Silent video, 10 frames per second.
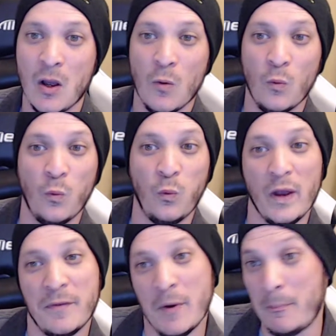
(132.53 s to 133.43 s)

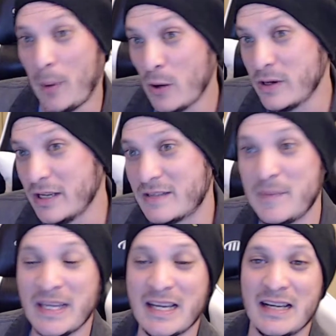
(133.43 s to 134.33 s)
with a bonus,
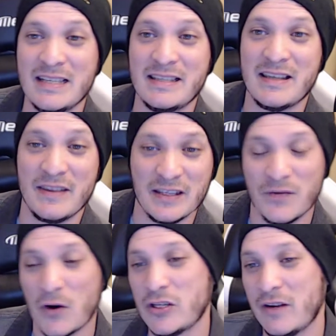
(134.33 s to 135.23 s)
because this
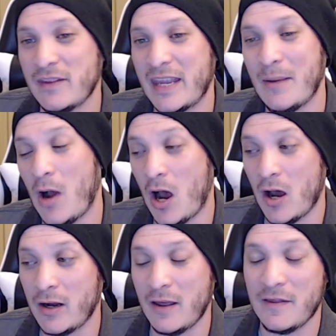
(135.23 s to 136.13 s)
version of the game
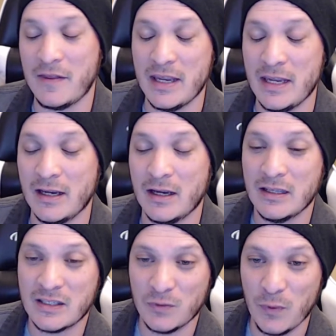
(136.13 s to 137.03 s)
on the
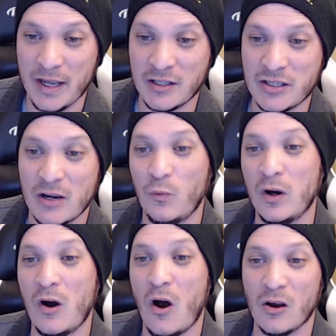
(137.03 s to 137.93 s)
Switch
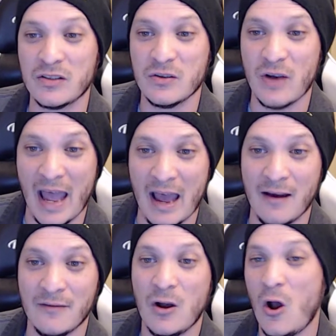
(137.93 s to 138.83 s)
will also
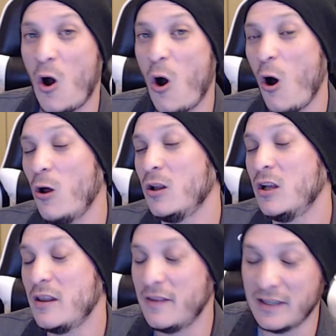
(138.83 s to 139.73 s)
have all
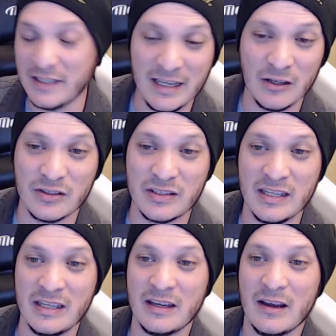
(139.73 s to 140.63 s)
the D L
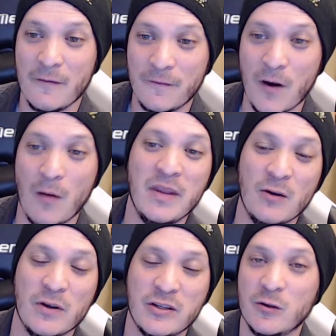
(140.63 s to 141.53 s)
C from the
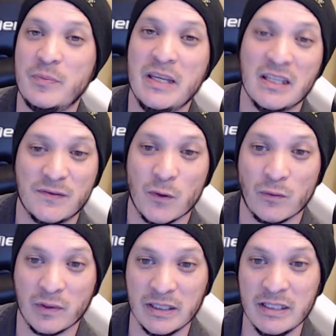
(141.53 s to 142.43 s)
original P S four
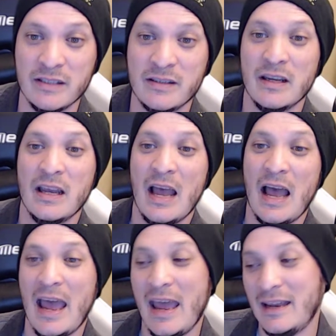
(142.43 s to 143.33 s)
release,
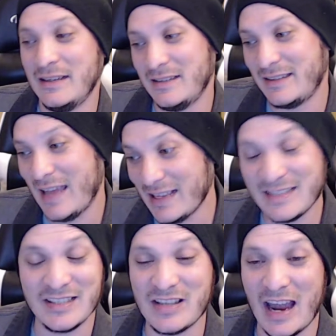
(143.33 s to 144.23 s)
and that's
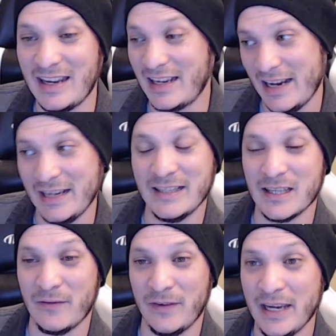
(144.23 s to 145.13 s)
exciting in
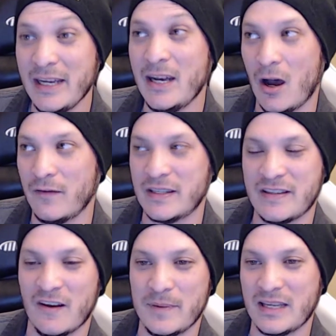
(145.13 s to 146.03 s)
and of
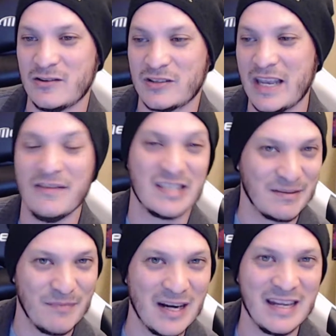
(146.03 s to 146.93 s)
itself because you're saving
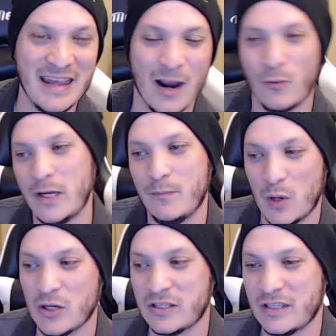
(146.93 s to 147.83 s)
some money there when you
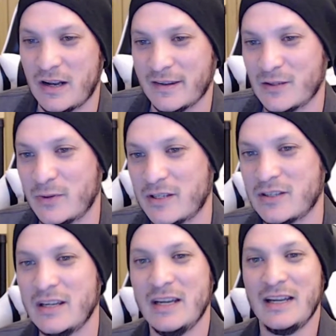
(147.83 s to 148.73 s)
purchase it on the Switch.
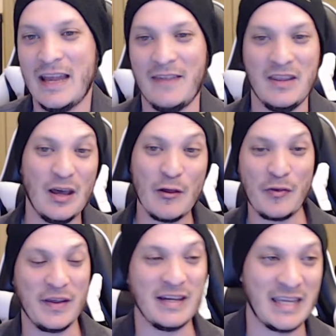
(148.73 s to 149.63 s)
And the other
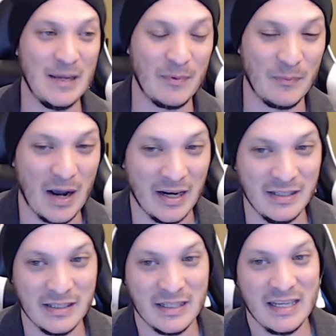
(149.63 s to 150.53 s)
thing to keep in
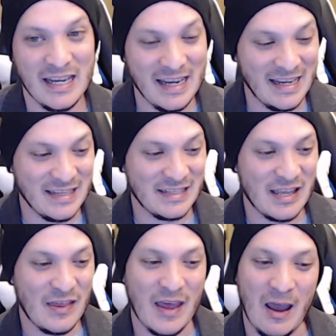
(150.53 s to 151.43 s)
mind is
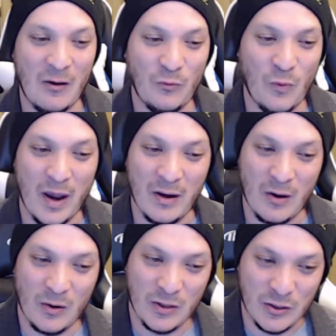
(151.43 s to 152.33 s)
that when
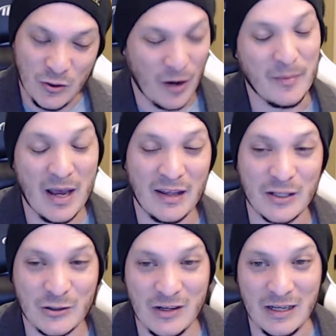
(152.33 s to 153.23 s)
you join me on the
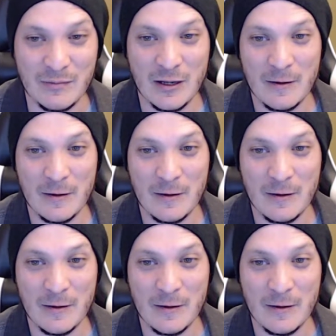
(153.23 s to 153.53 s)
stream,